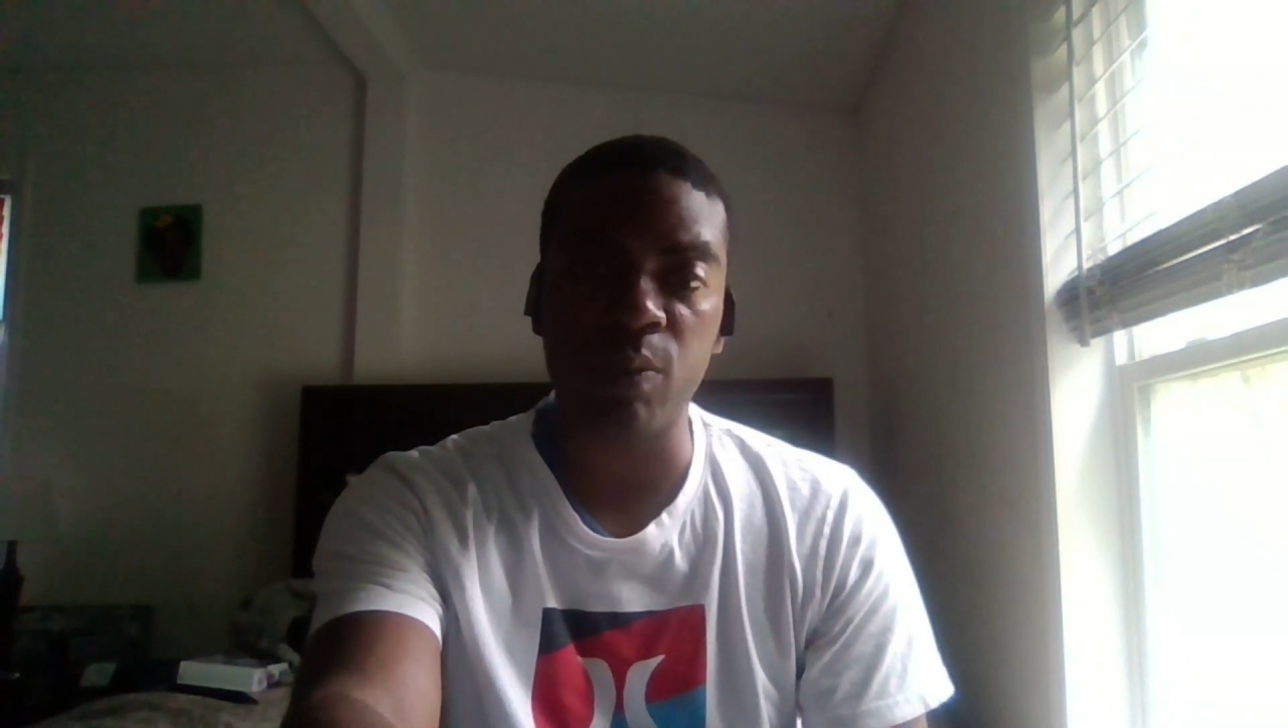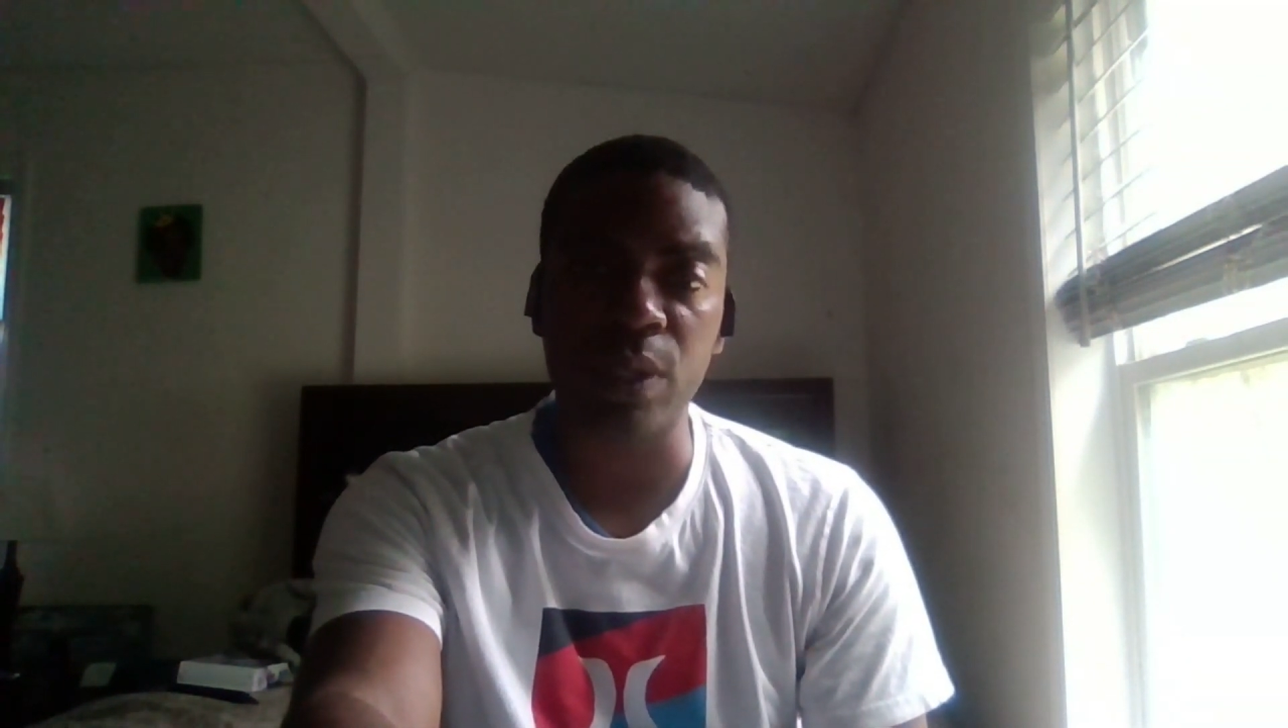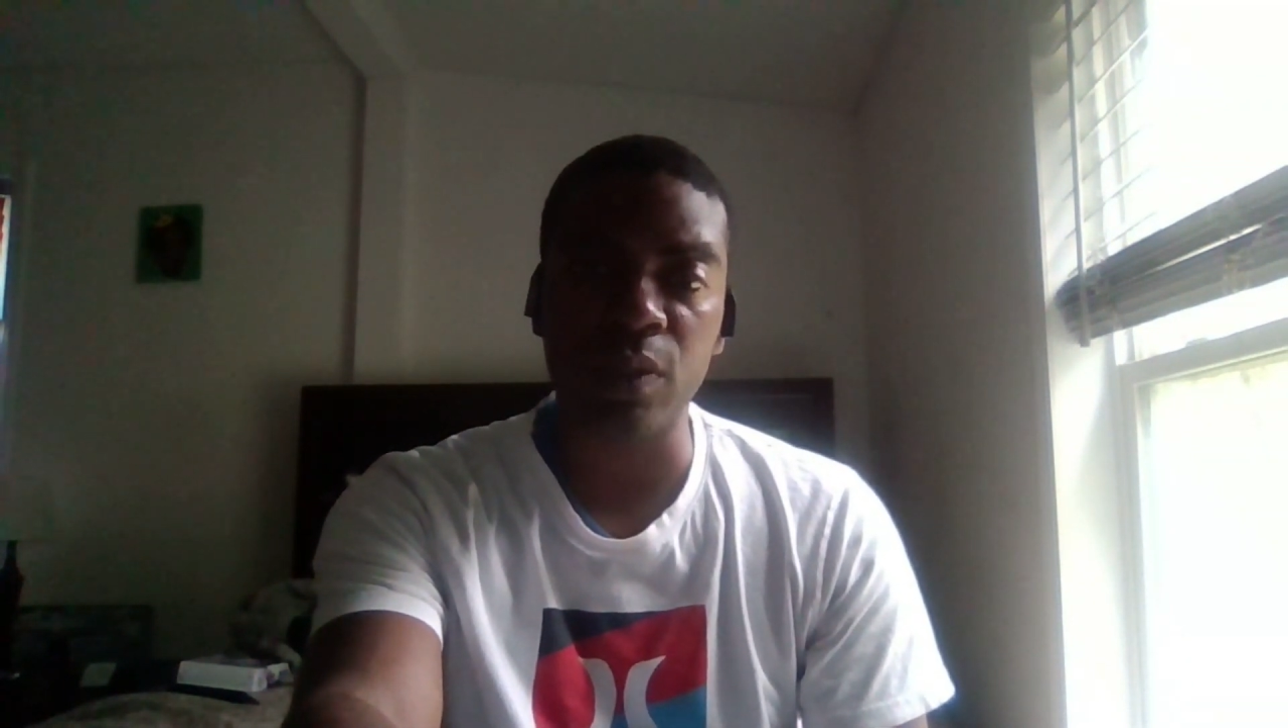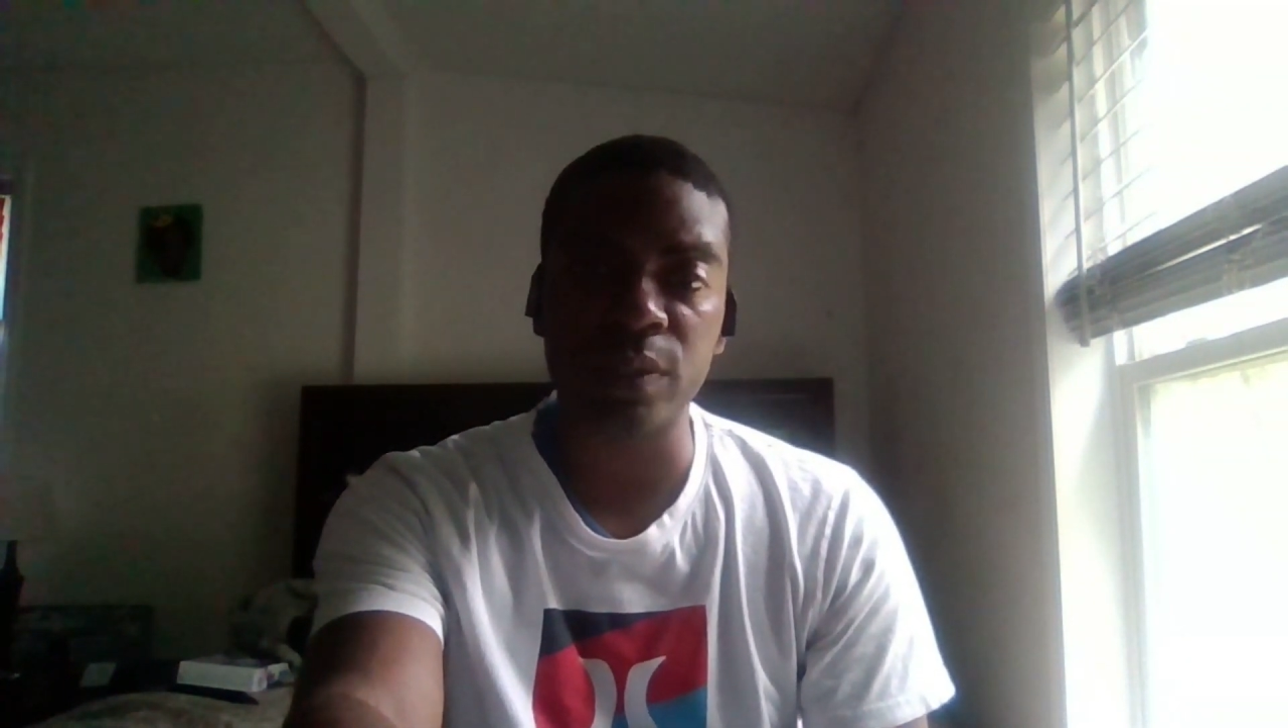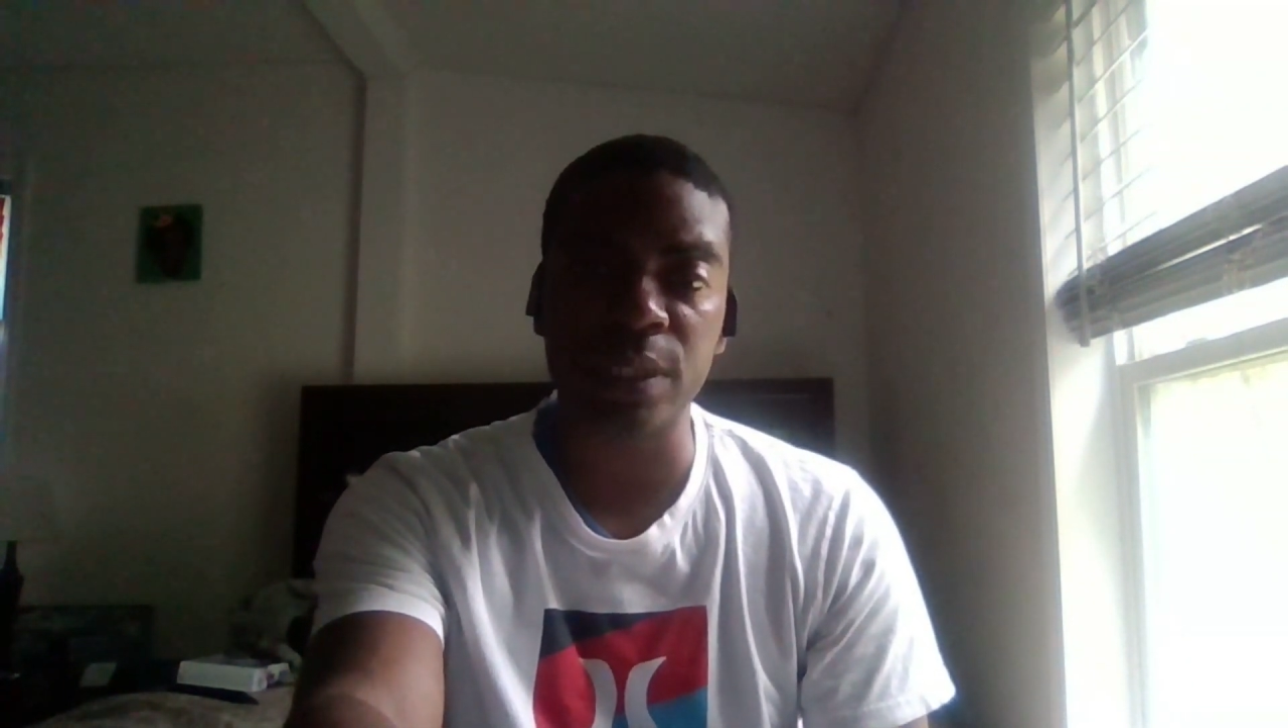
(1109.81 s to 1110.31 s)

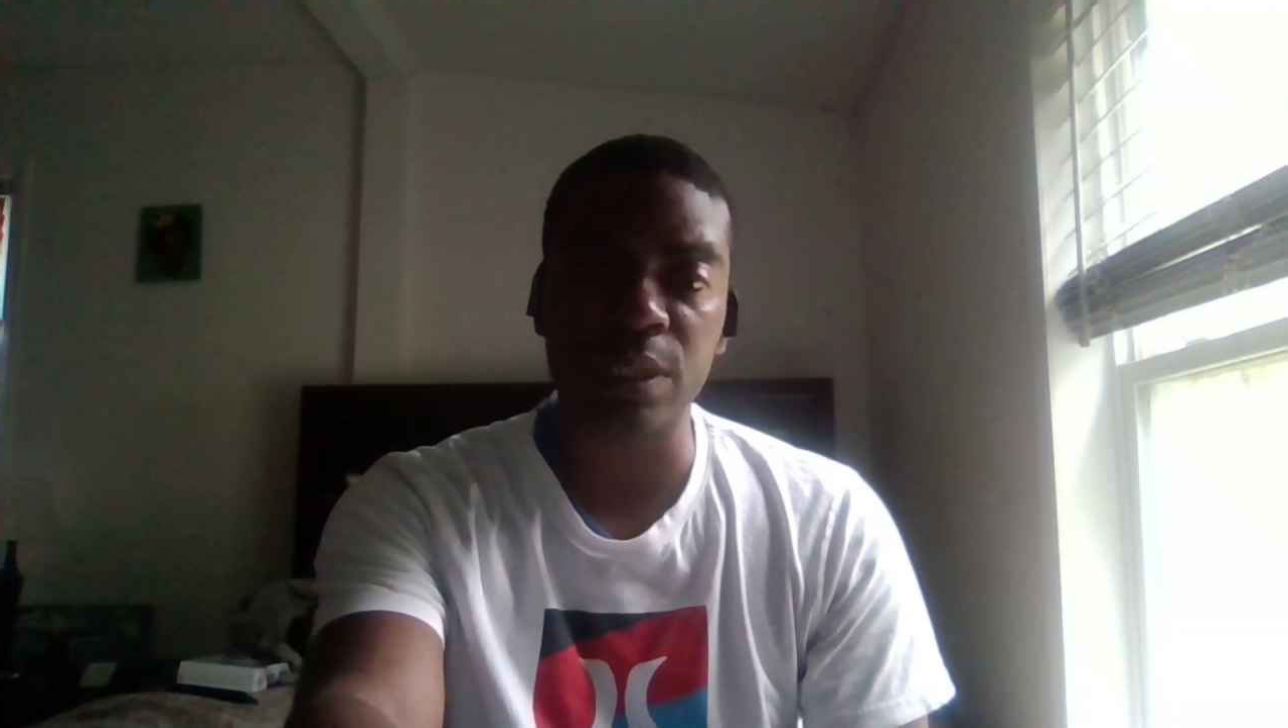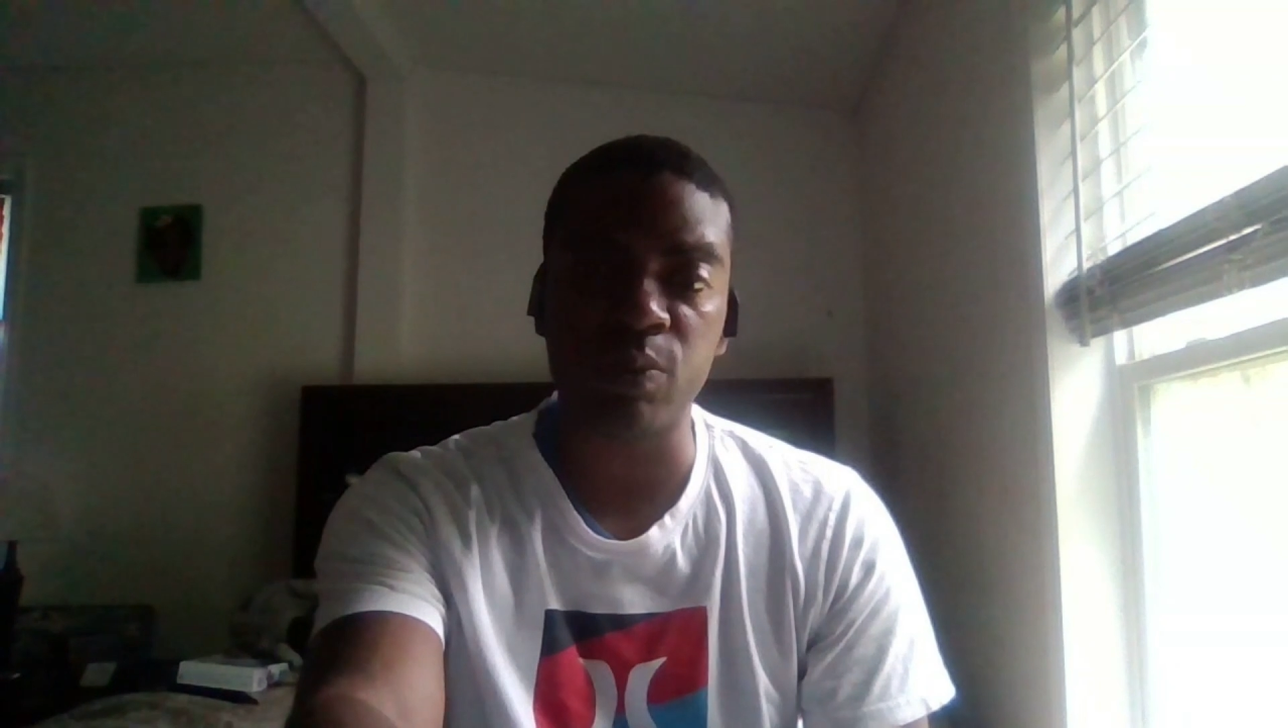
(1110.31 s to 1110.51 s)
106